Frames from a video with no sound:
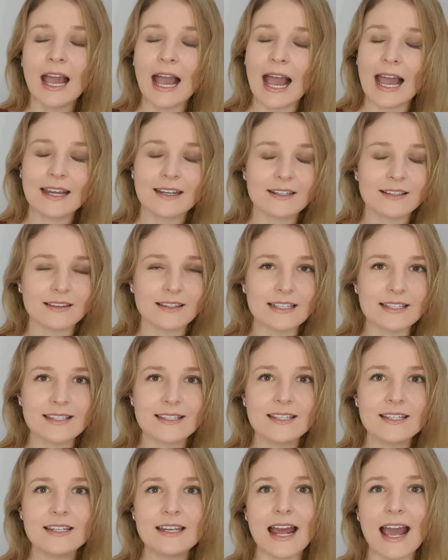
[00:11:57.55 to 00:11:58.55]
and
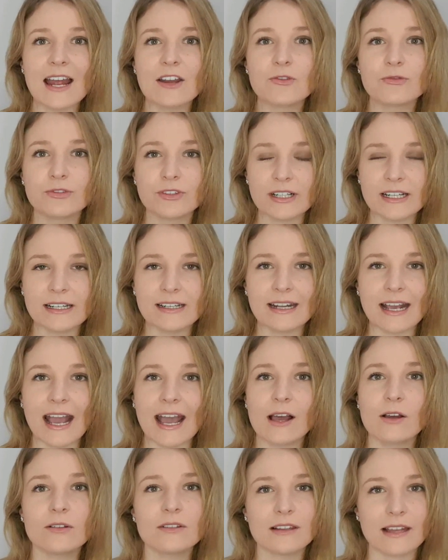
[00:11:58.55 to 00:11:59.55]
listen and read
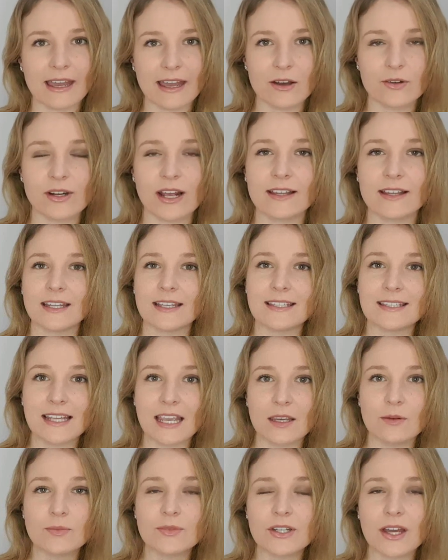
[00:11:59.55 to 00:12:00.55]
out loud
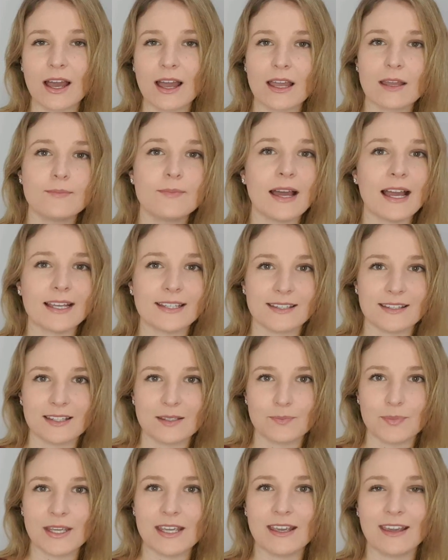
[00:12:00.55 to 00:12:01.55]
same time as a
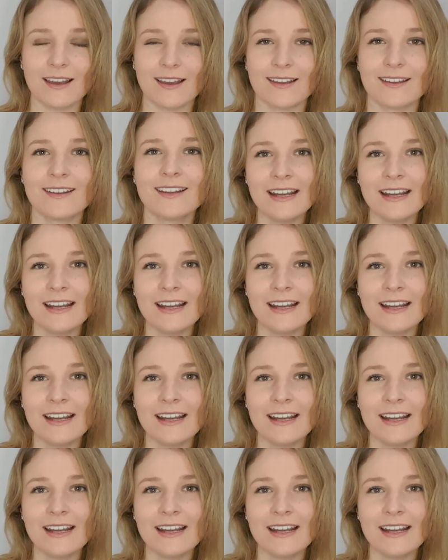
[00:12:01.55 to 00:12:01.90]
speaker.